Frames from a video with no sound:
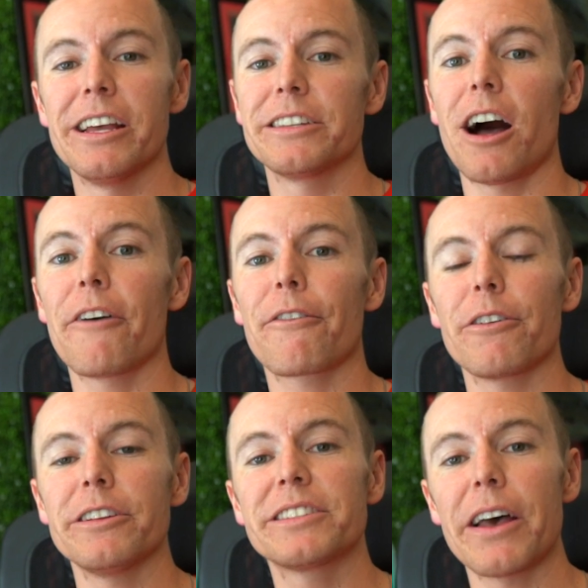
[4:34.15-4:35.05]
is
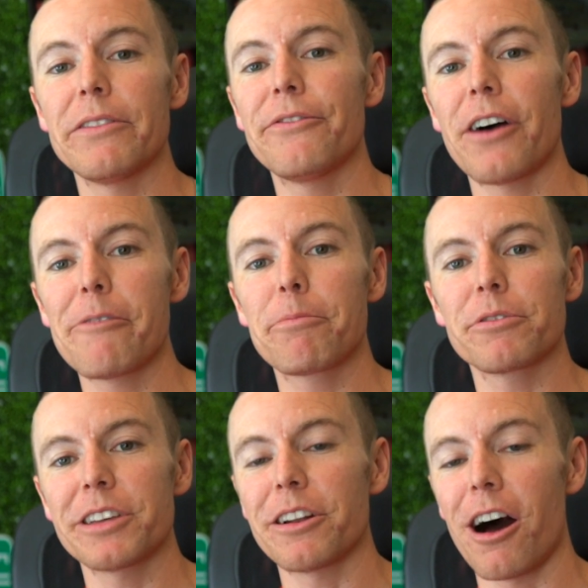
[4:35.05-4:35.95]
offering
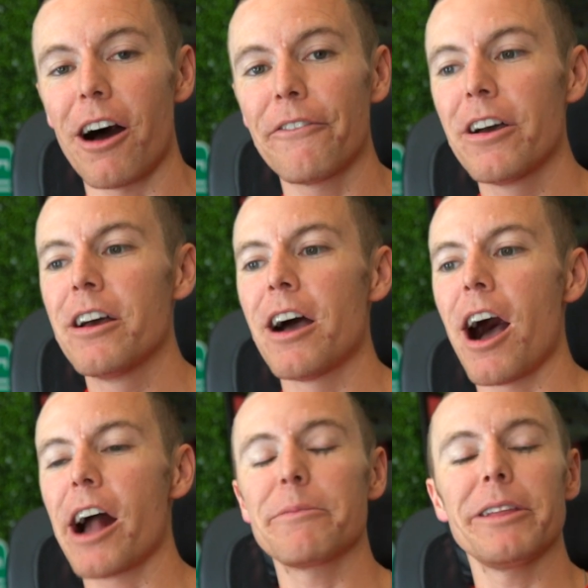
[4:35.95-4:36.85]
75% off,
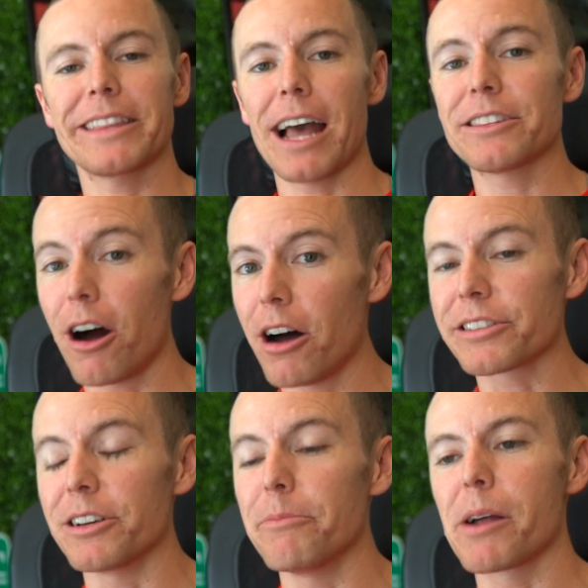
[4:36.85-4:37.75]
I'm gonna be like, that's
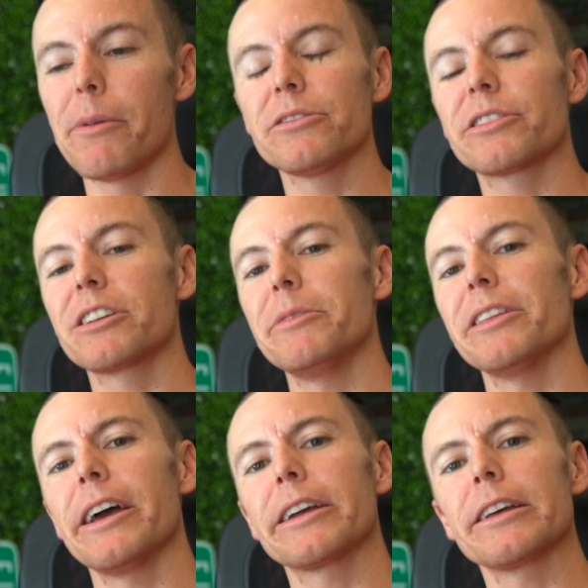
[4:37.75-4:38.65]
awesome, but I'm also gonna be
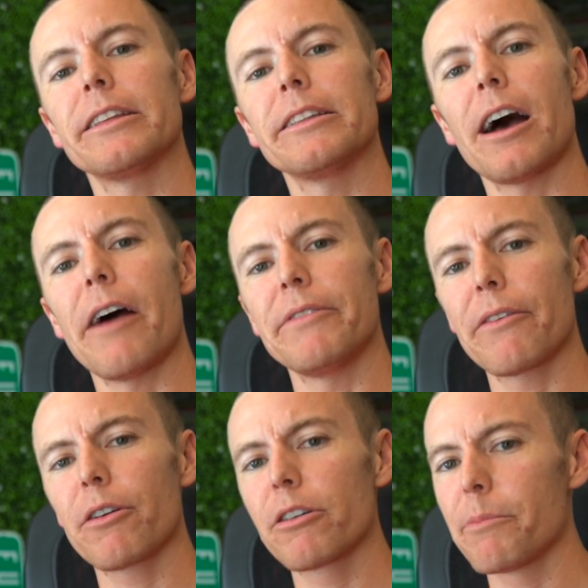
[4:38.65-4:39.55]
like, I've
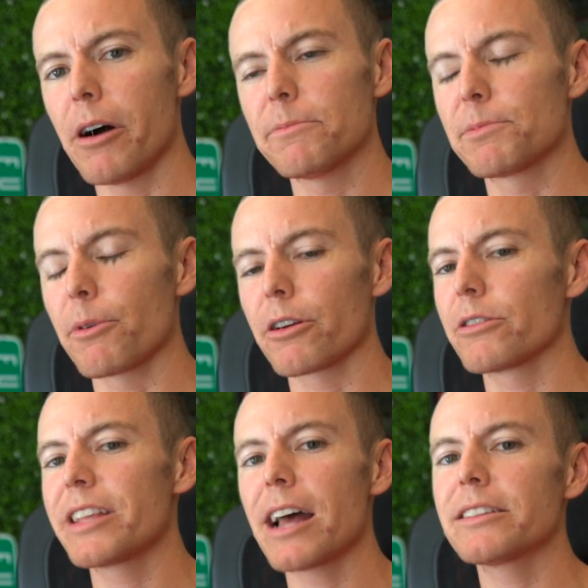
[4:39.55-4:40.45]
never heard of Bob's
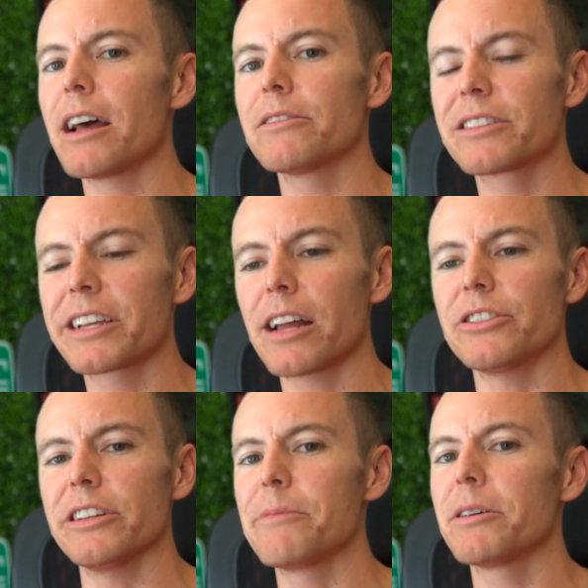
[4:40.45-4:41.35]
Burgers, that sounds
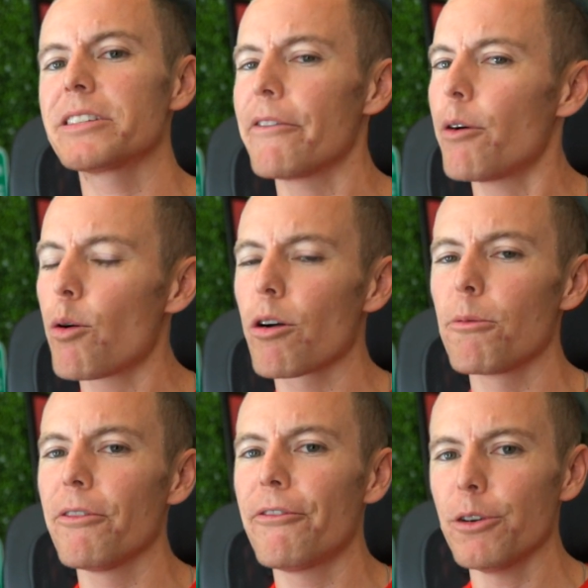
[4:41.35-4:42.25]
sketchy, they must have
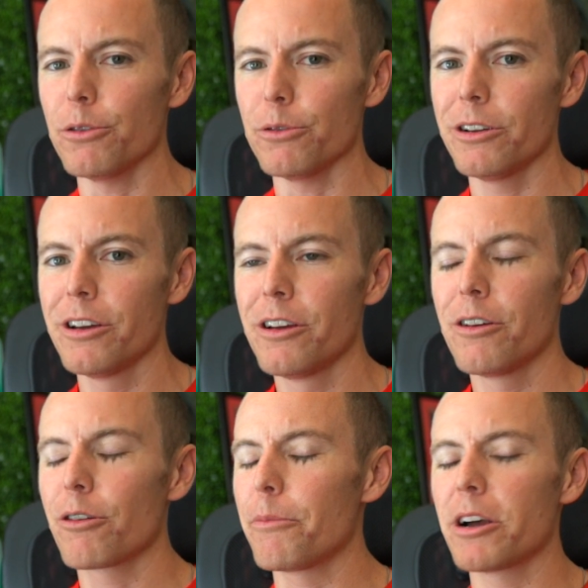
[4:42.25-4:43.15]
horrible food,
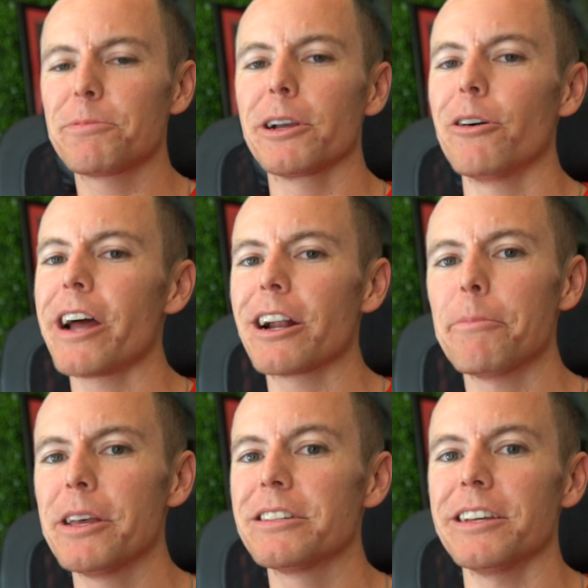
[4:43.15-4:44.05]
or must be going out
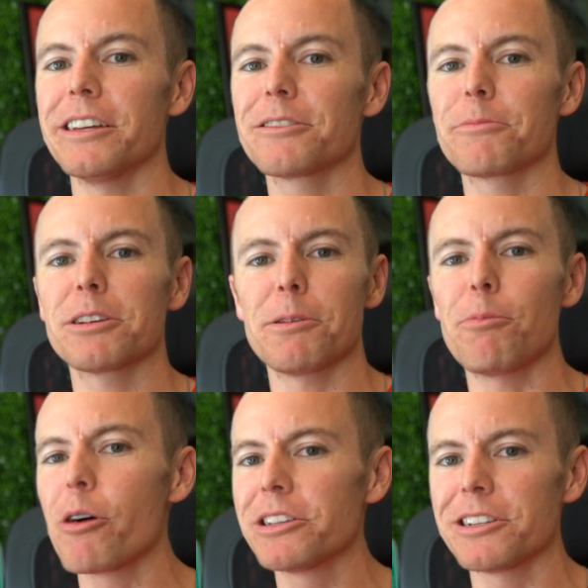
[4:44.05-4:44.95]
of business, or must be
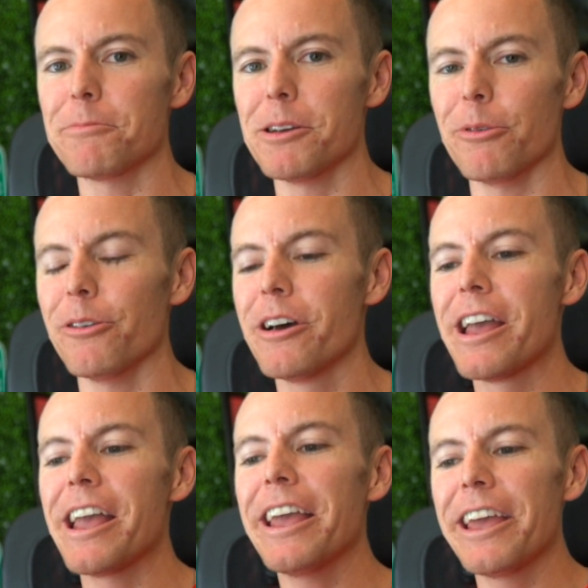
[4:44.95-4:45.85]
poisoning people
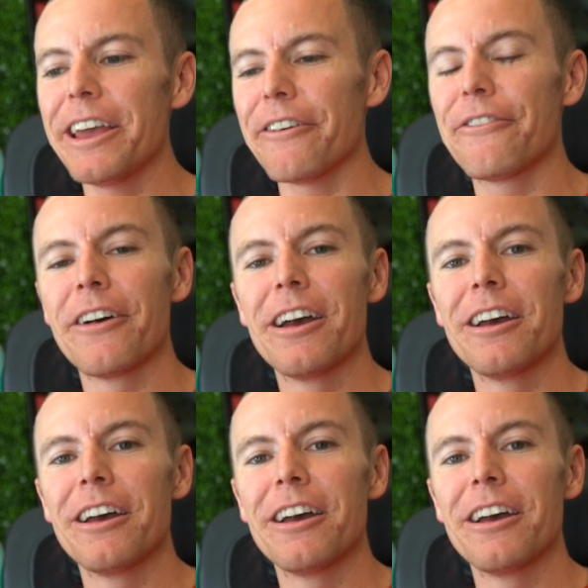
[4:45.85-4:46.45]
if